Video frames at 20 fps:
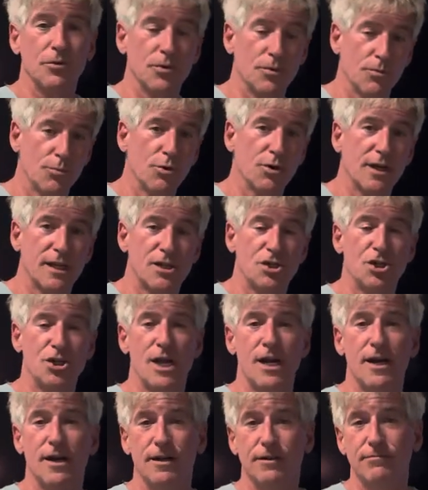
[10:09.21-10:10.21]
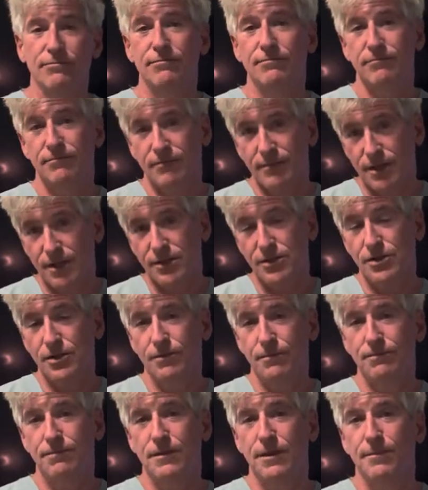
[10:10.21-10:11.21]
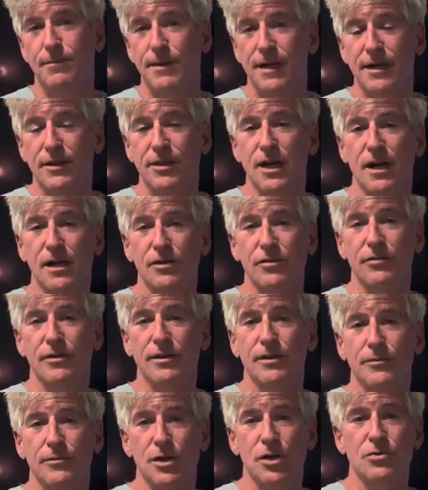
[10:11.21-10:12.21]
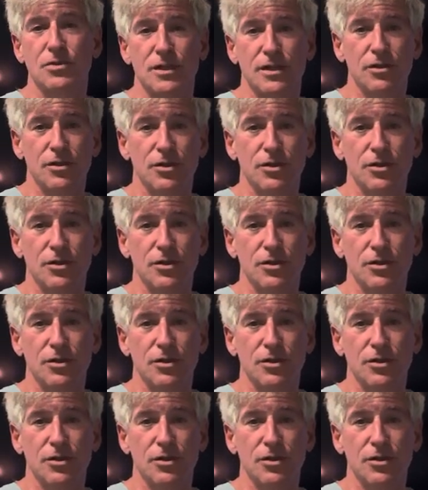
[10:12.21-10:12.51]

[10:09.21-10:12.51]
The more gets shared, also the better the algorithm goes.